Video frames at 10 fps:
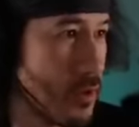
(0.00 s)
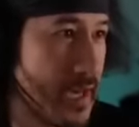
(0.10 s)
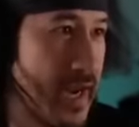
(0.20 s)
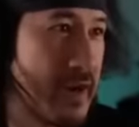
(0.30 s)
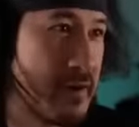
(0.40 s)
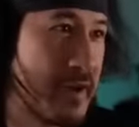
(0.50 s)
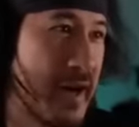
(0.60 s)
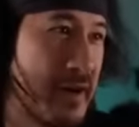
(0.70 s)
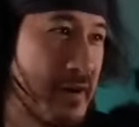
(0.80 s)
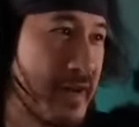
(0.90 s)
that door. Get out of here.
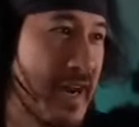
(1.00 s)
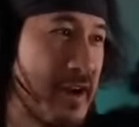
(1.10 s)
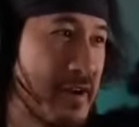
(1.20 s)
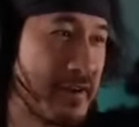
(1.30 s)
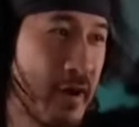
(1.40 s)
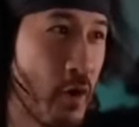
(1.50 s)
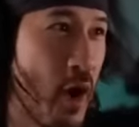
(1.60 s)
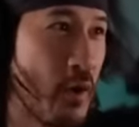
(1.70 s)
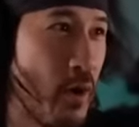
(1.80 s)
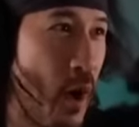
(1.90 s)
get out of here. Get out of here. go,
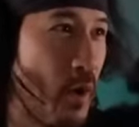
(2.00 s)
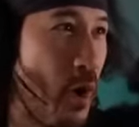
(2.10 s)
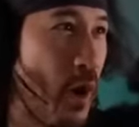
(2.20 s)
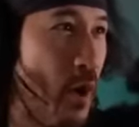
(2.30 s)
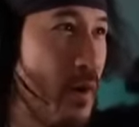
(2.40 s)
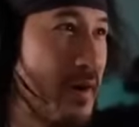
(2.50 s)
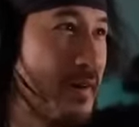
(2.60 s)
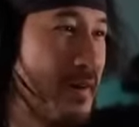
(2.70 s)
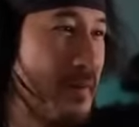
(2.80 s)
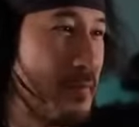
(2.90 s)
go, go, go, go, go.
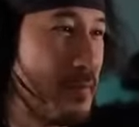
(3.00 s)
ship.